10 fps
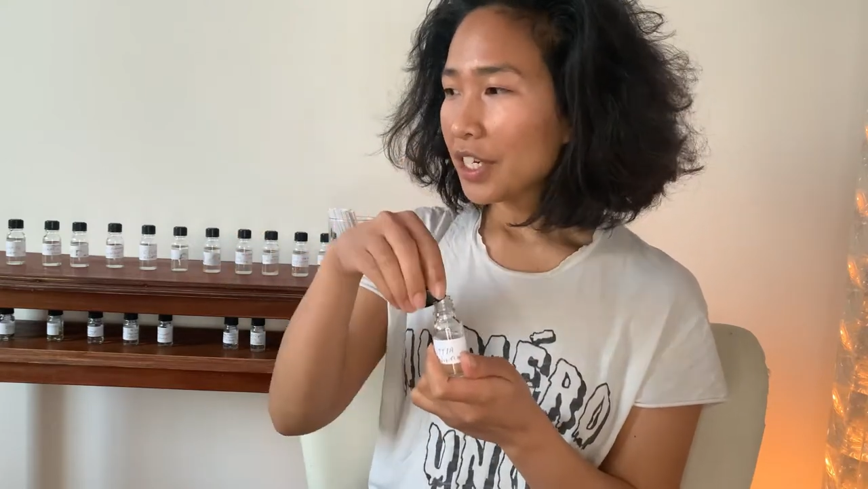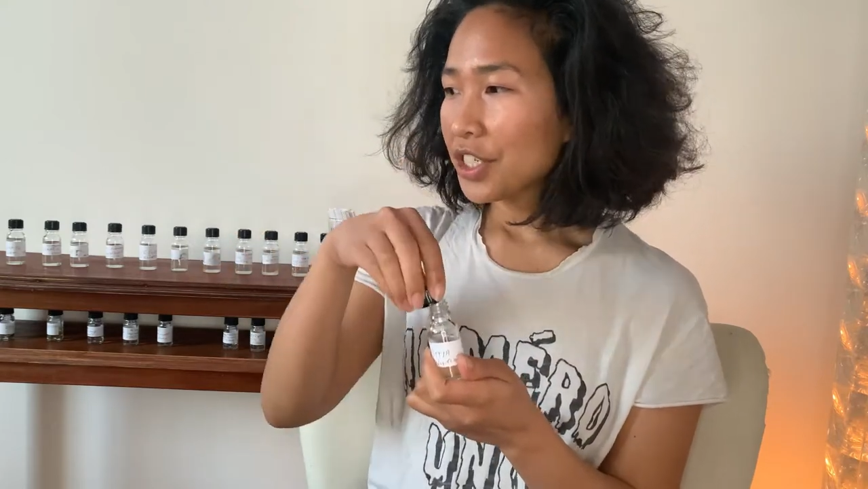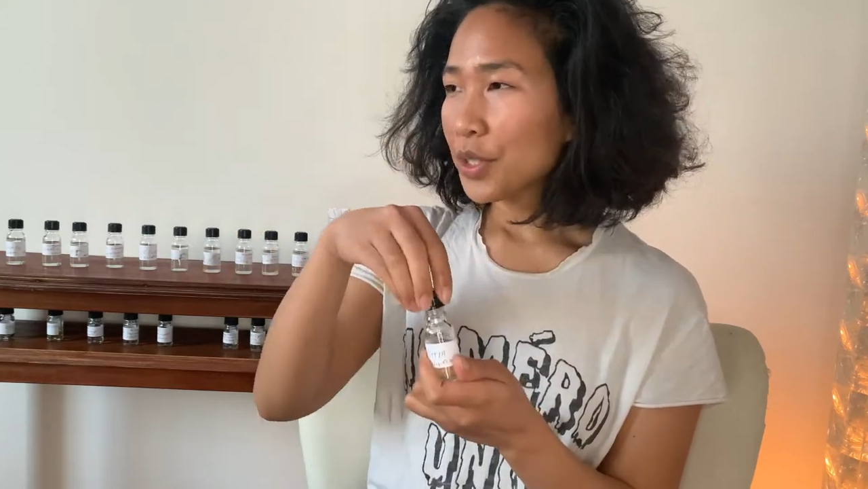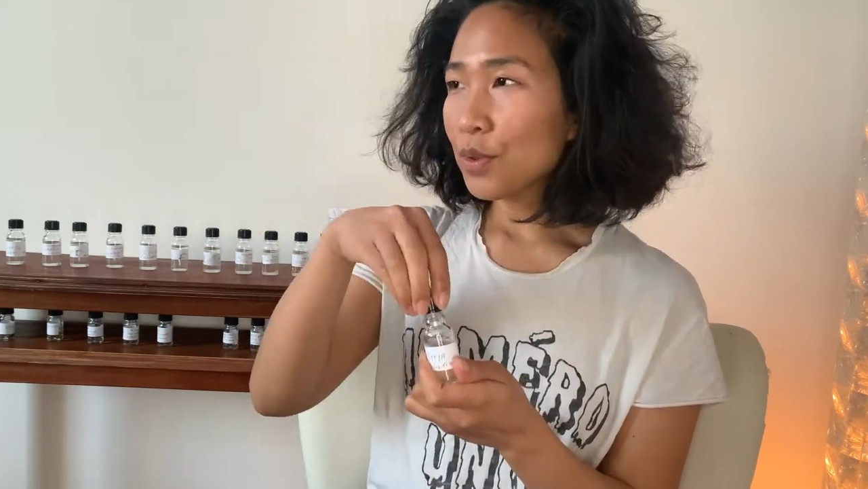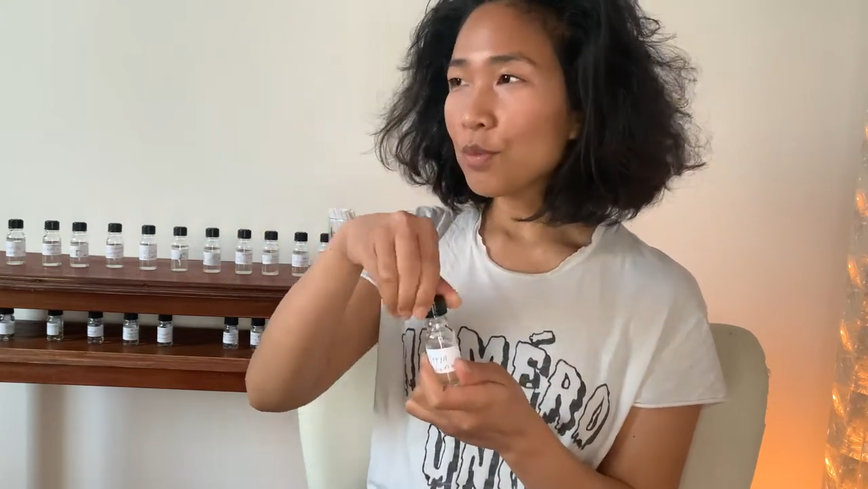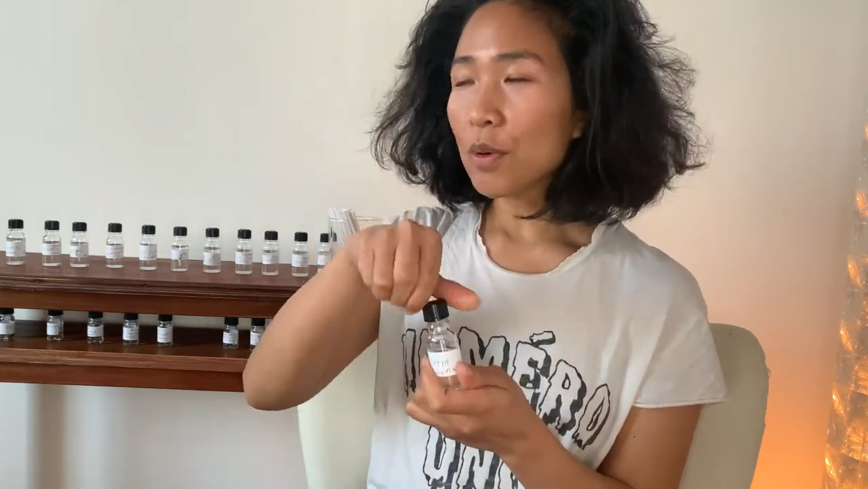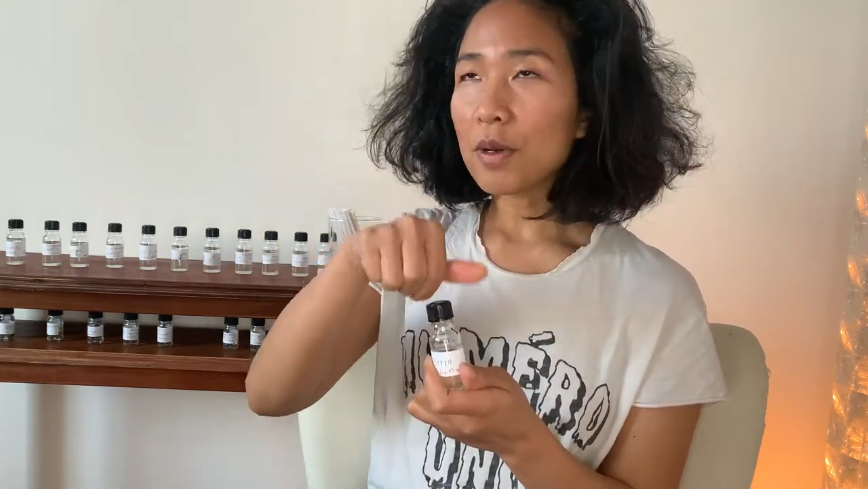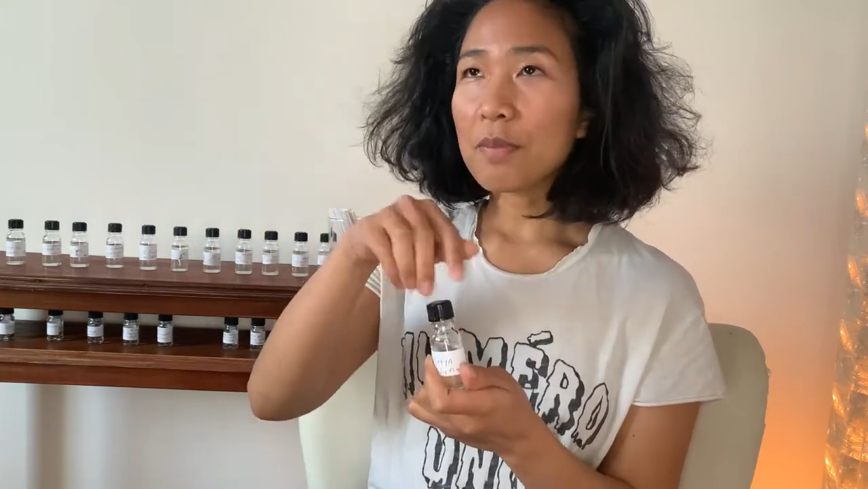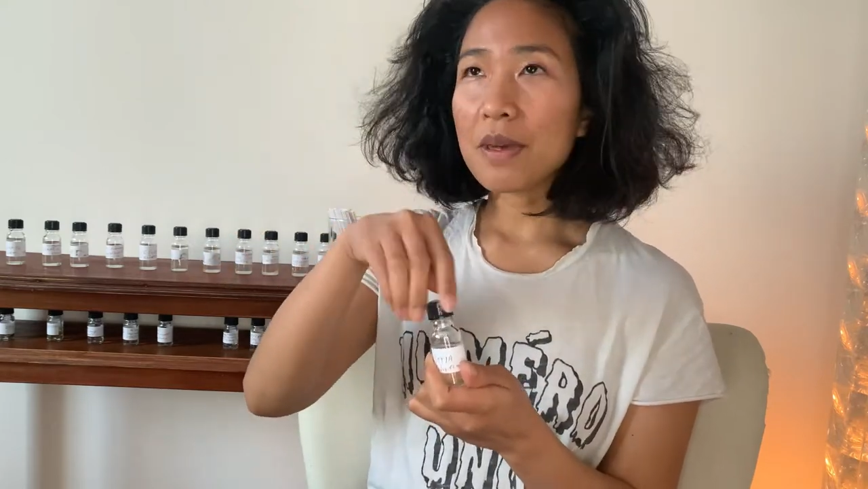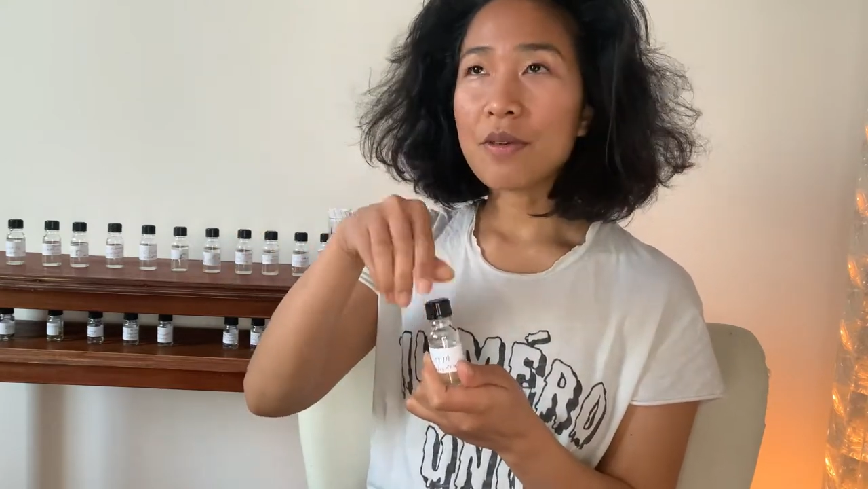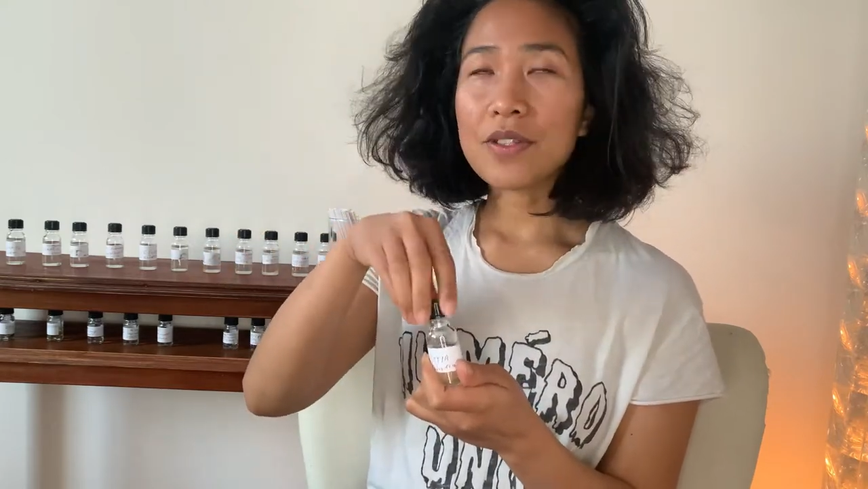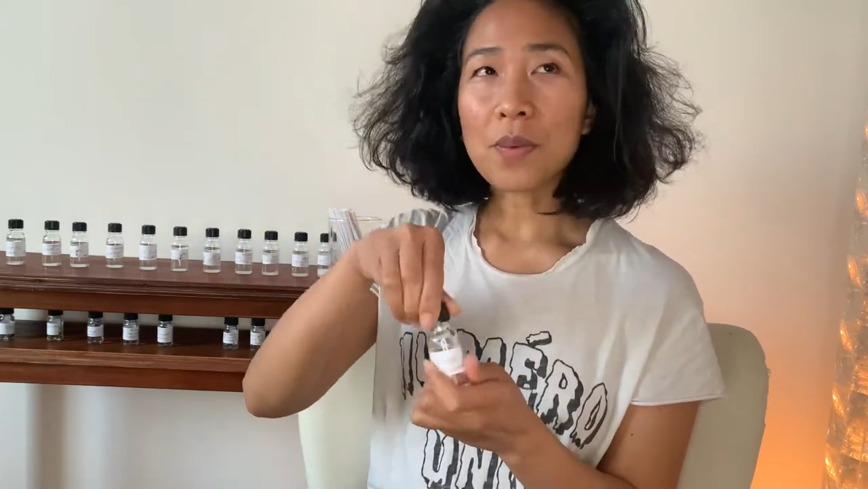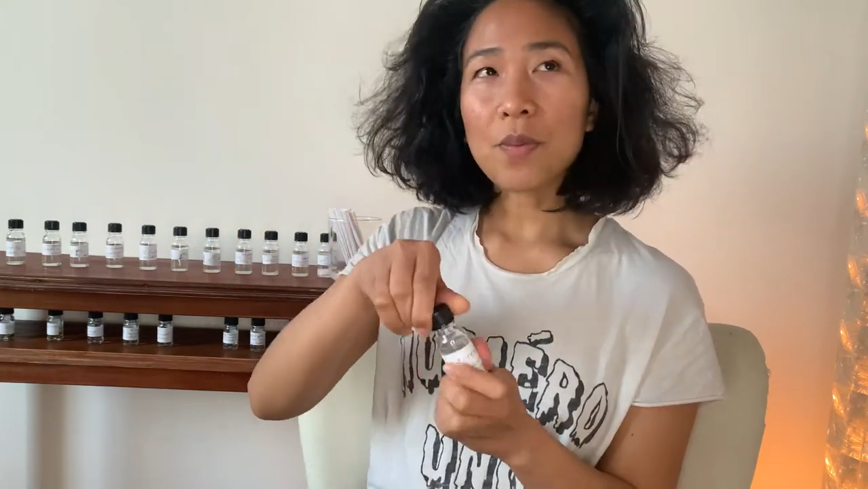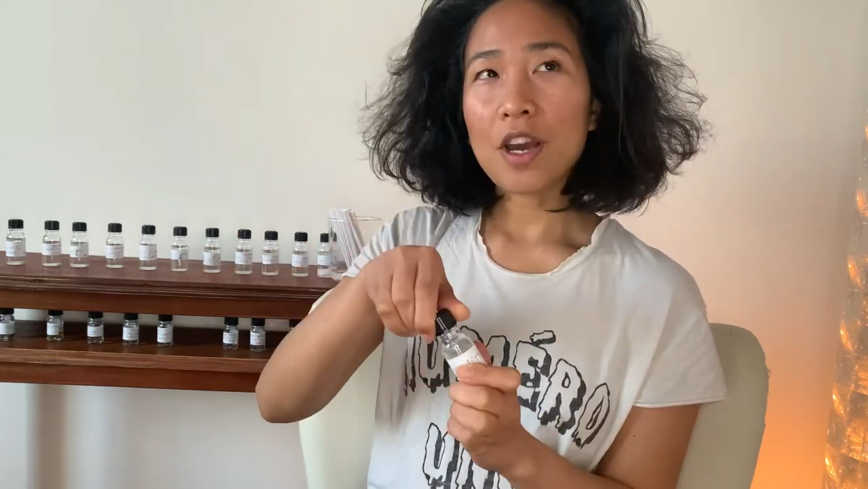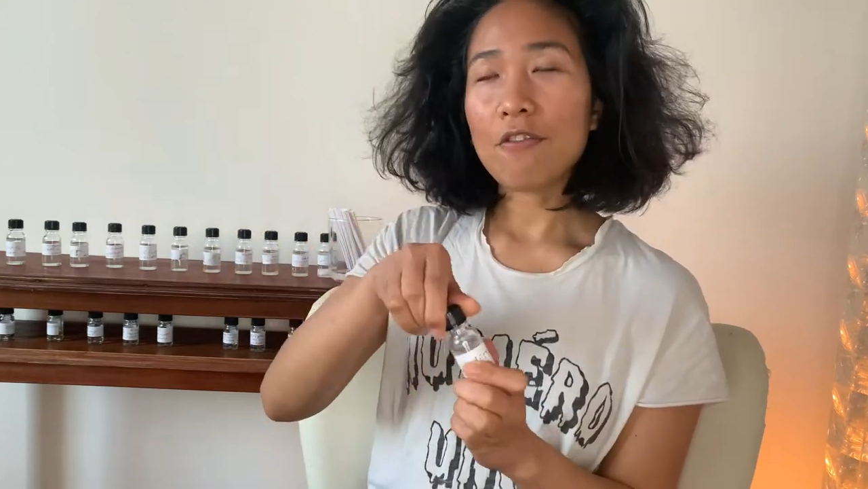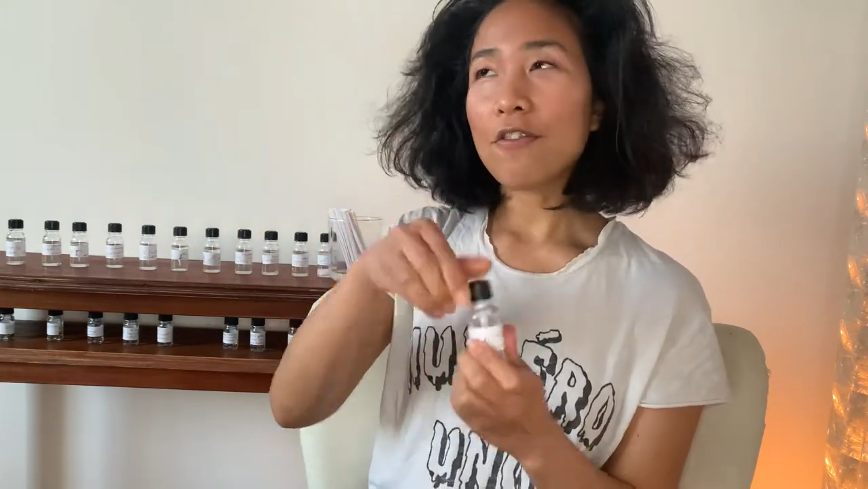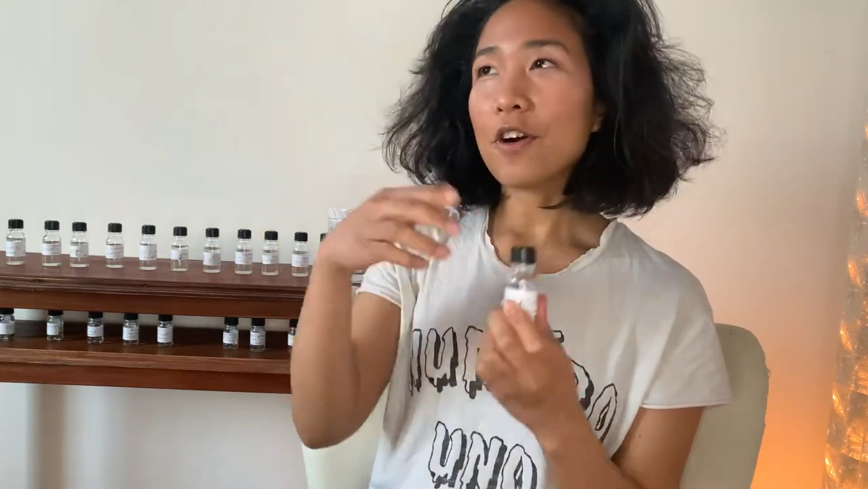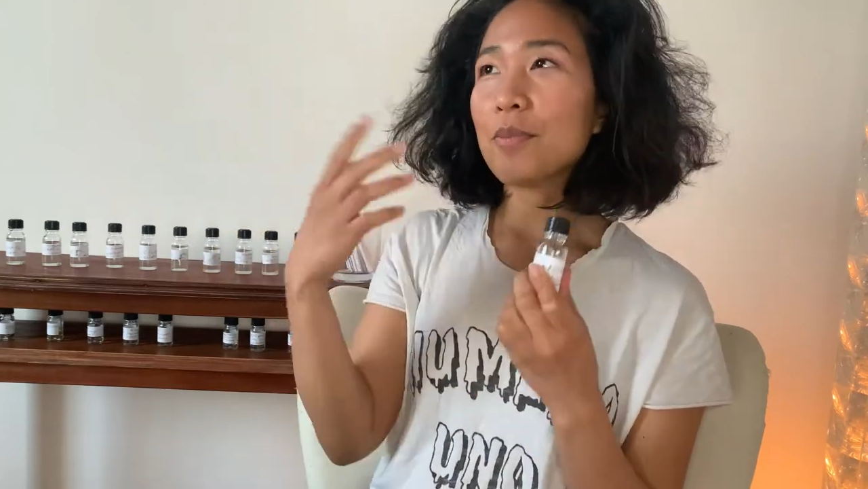she would probably be somewhere from,